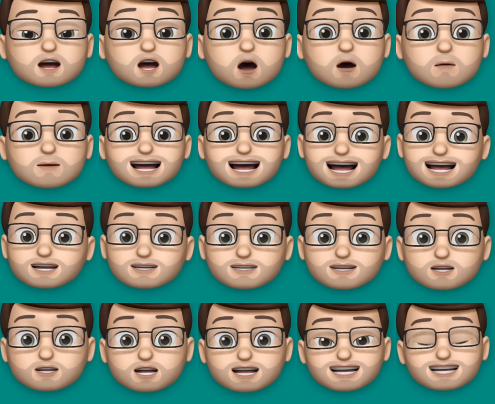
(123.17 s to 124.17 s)
On my
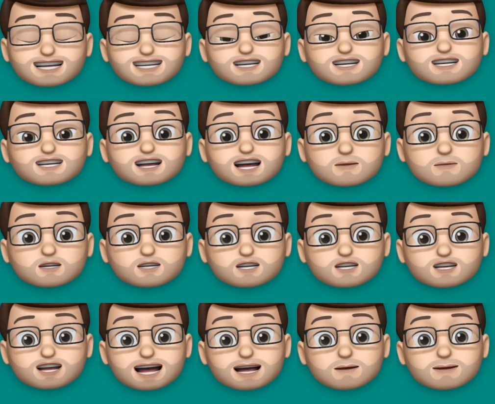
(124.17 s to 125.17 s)
iPhone, I can disable the
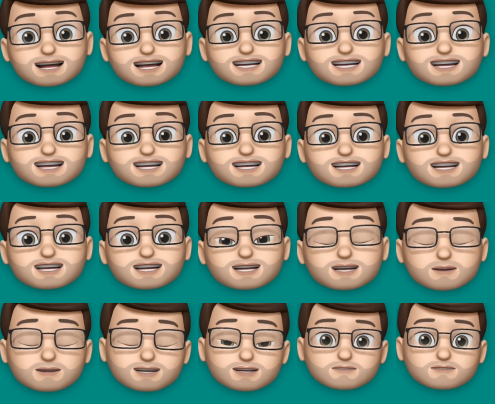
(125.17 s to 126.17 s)
SharePlay session
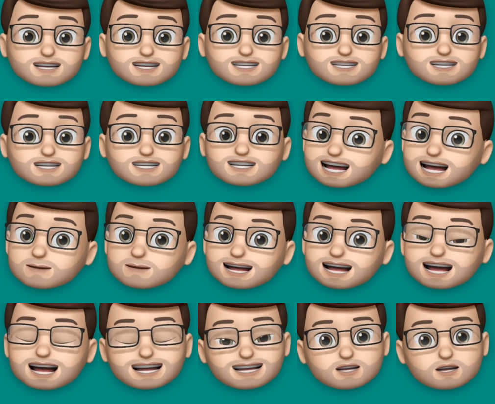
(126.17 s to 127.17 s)
by pressing the
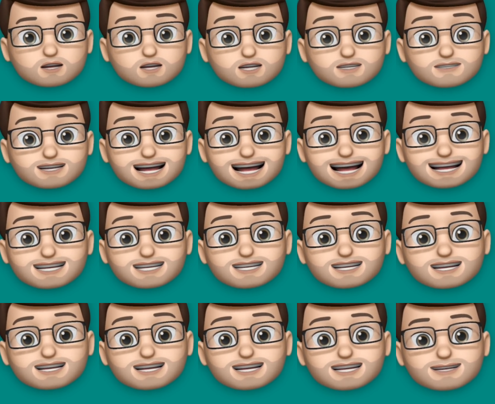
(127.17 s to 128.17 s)
SharePlay icon on the right-hand
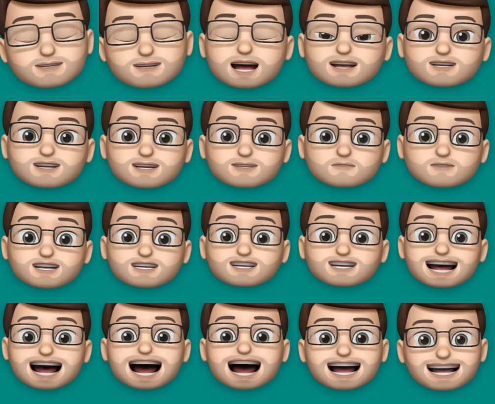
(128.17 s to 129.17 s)
side and then
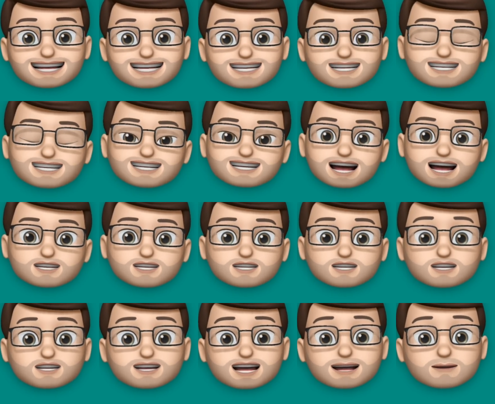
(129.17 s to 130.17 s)
pressing End under
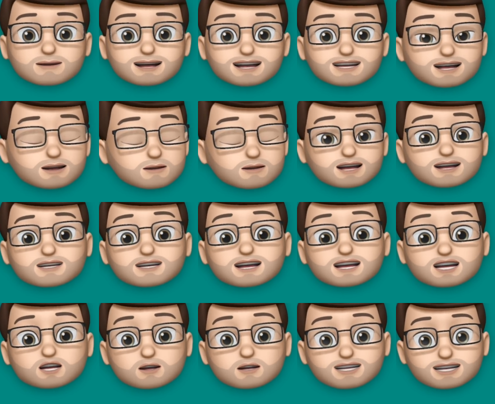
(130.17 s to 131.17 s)
the SharePlay that I'm currently
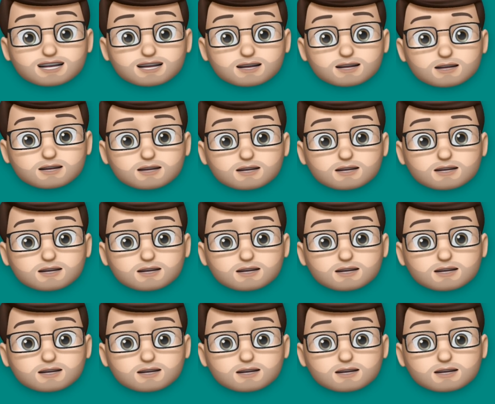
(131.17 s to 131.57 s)
using.